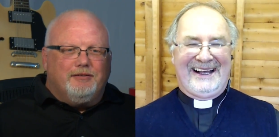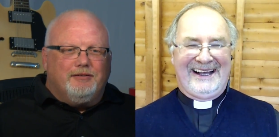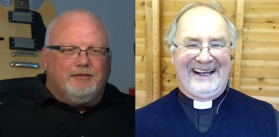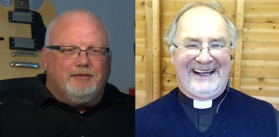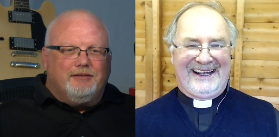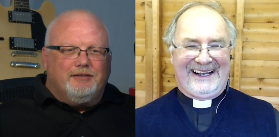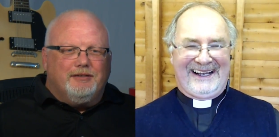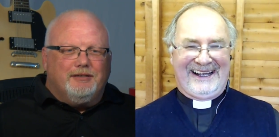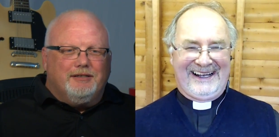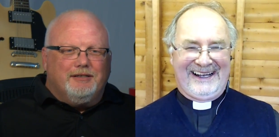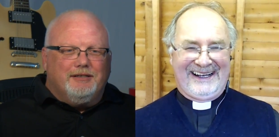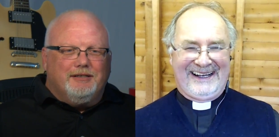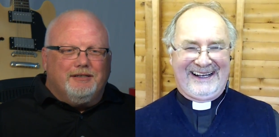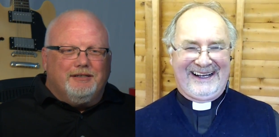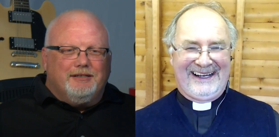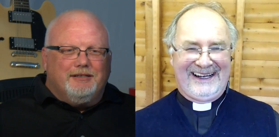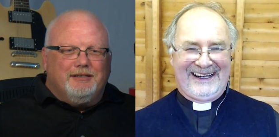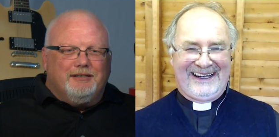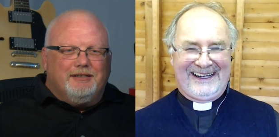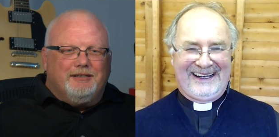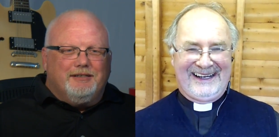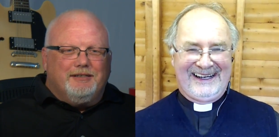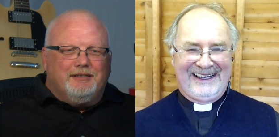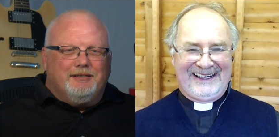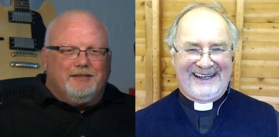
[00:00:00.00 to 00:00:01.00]

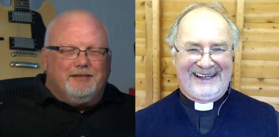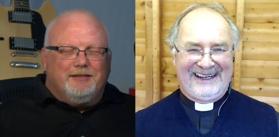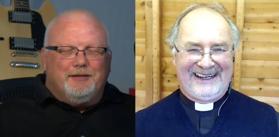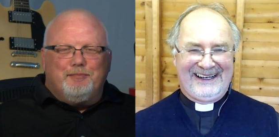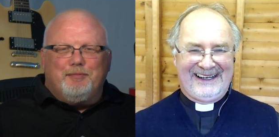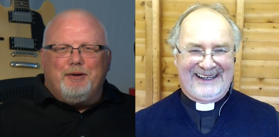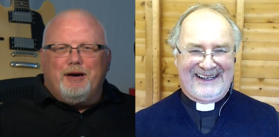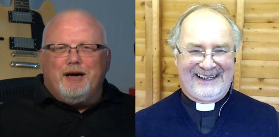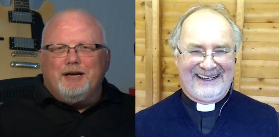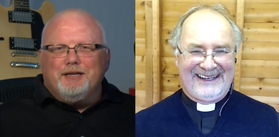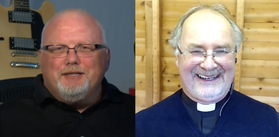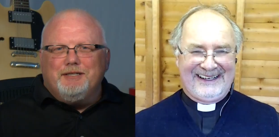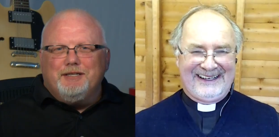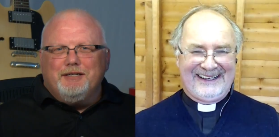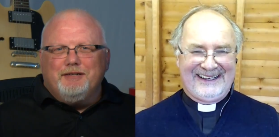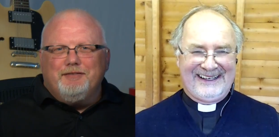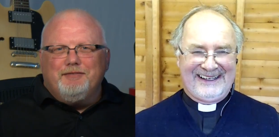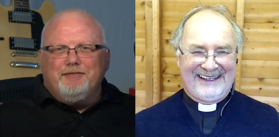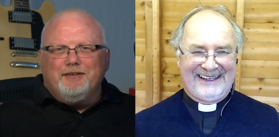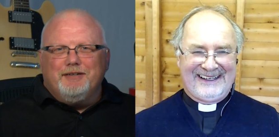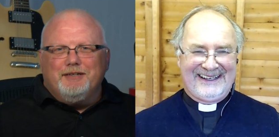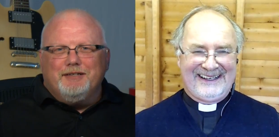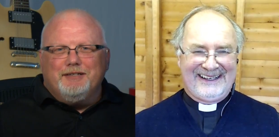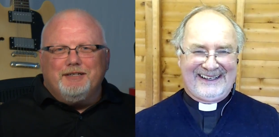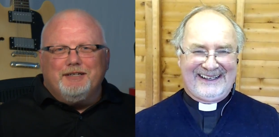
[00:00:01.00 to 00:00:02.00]
Speaker 1: the, the
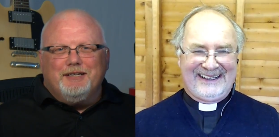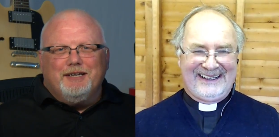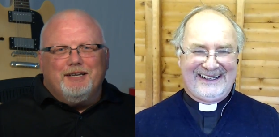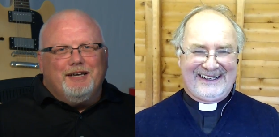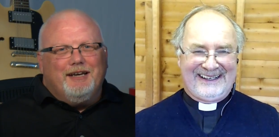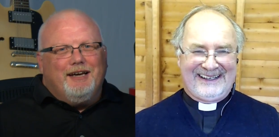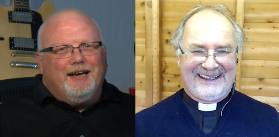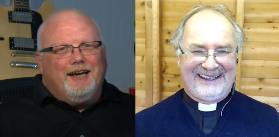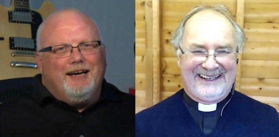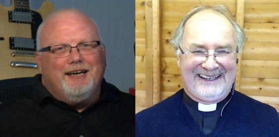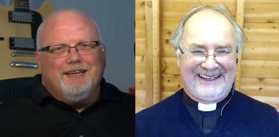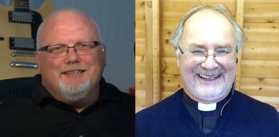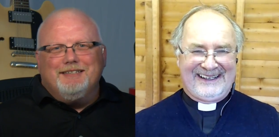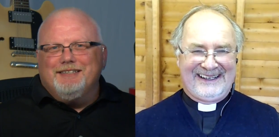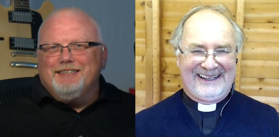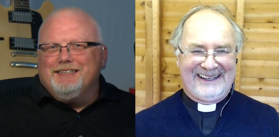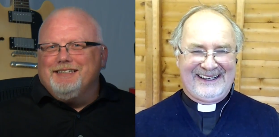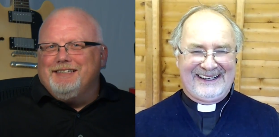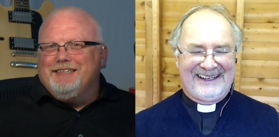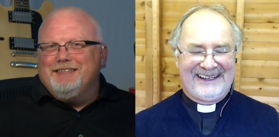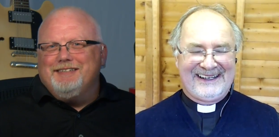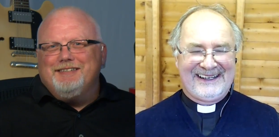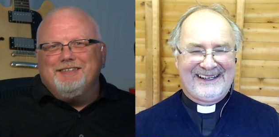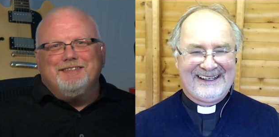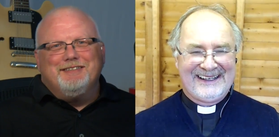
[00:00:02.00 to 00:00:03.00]
Pontiff, and I
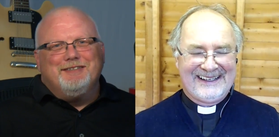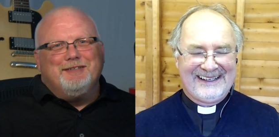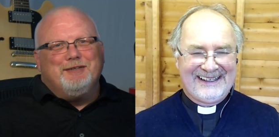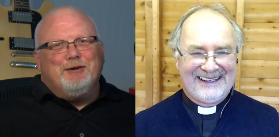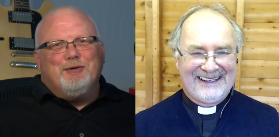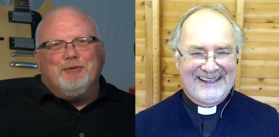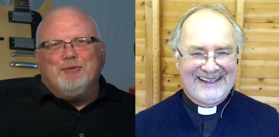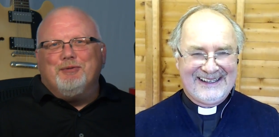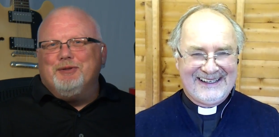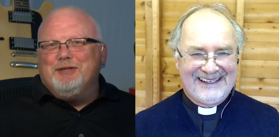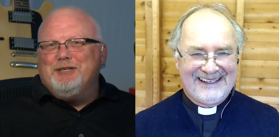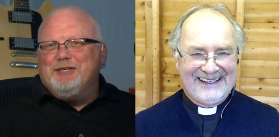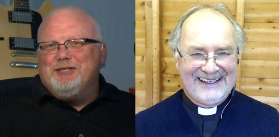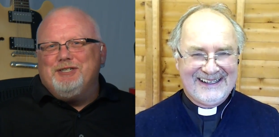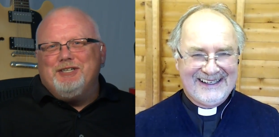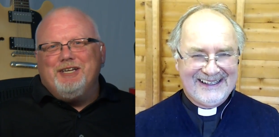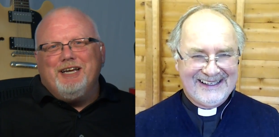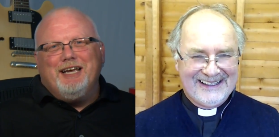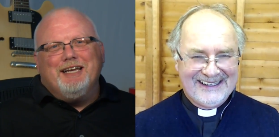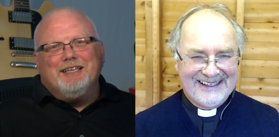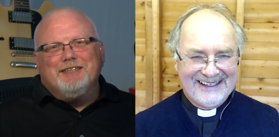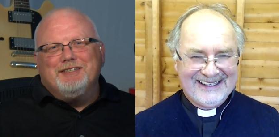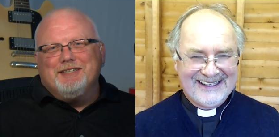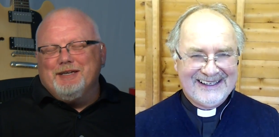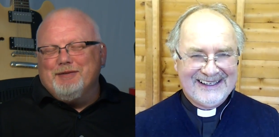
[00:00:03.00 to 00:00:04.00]
said, "This is the only
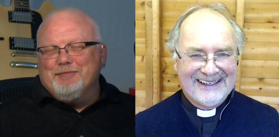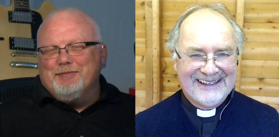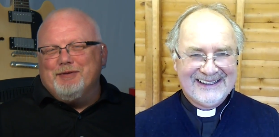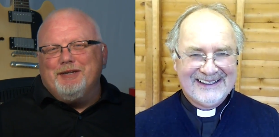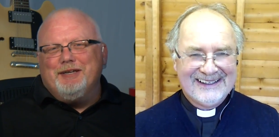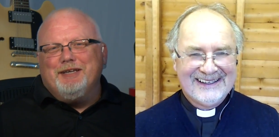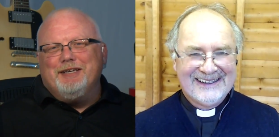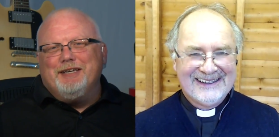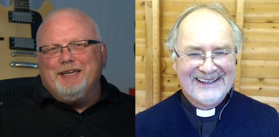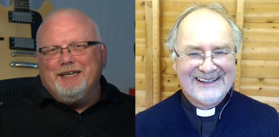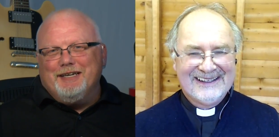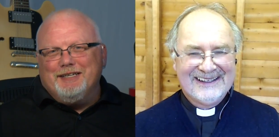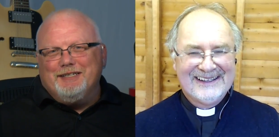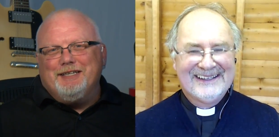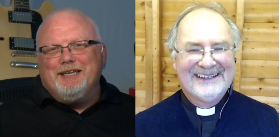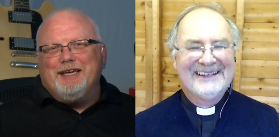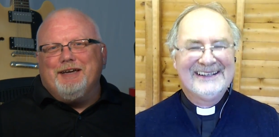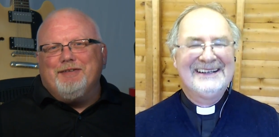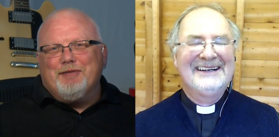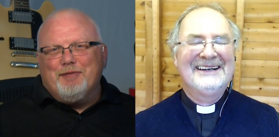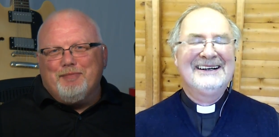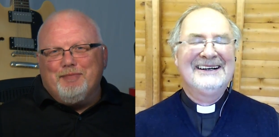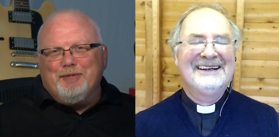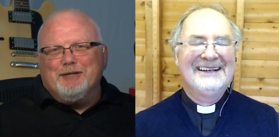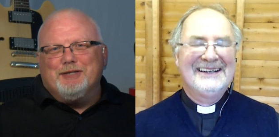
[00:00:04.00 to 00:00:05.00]
chance I'm going to get
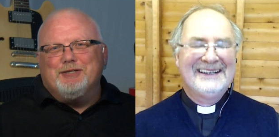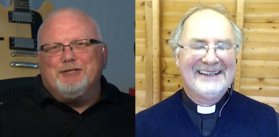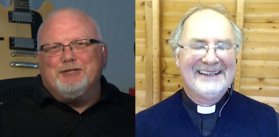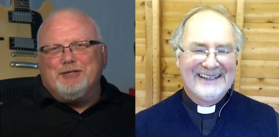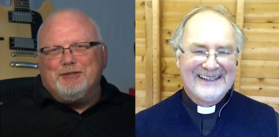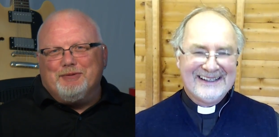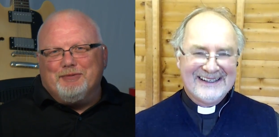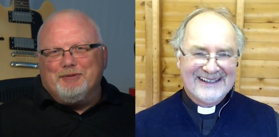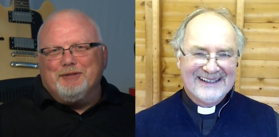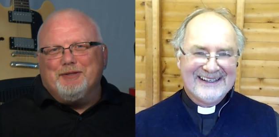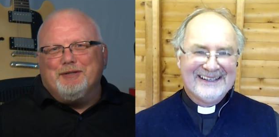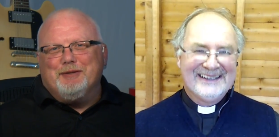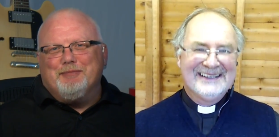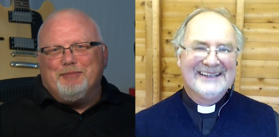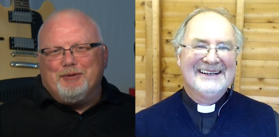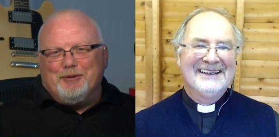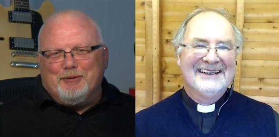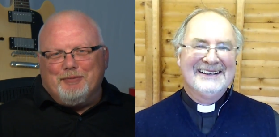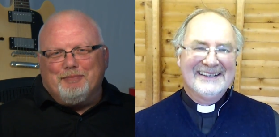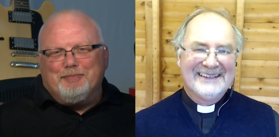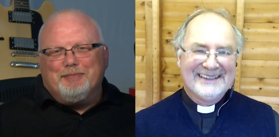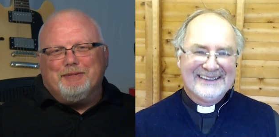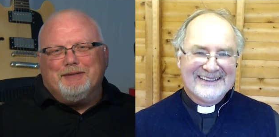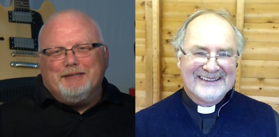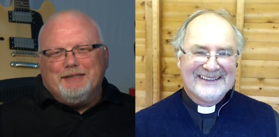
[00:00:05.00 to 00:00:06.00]
to have a picture with the
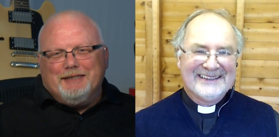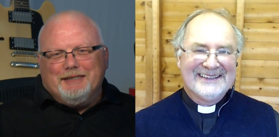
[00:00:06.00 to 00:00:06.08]
Pope."